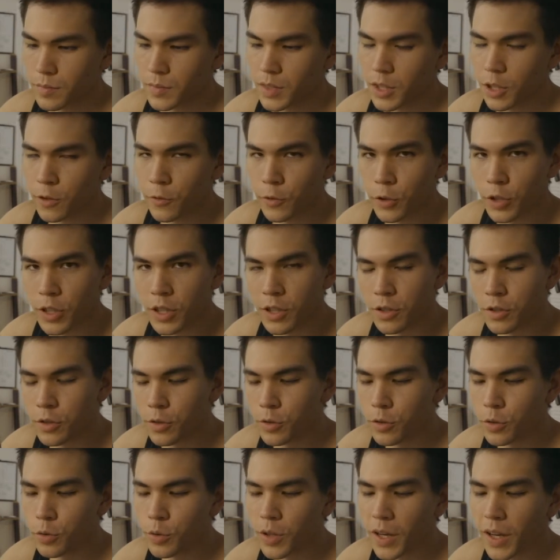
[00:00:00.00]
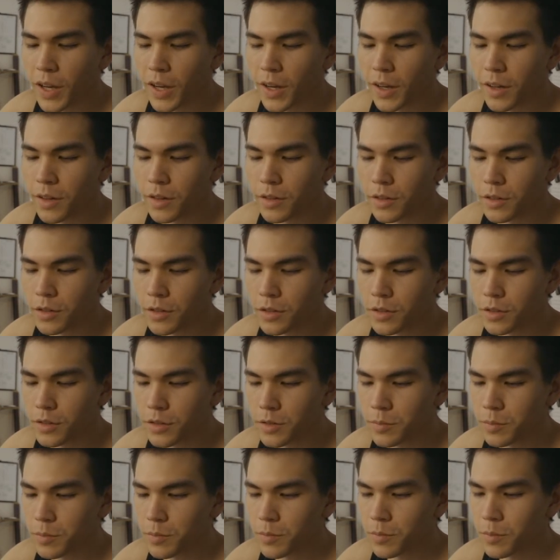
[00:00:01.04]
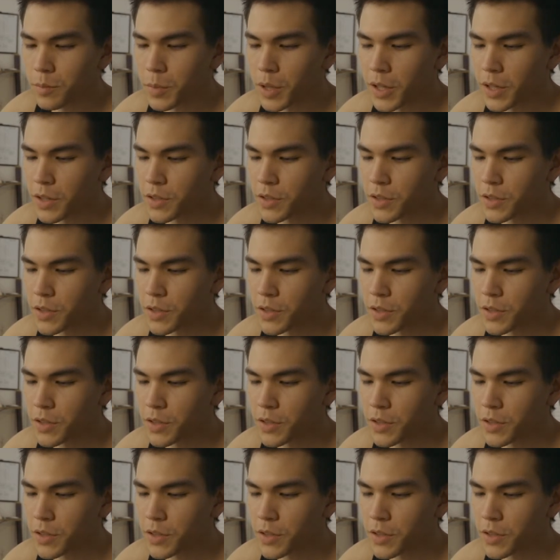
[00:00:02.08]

If you need to, you can make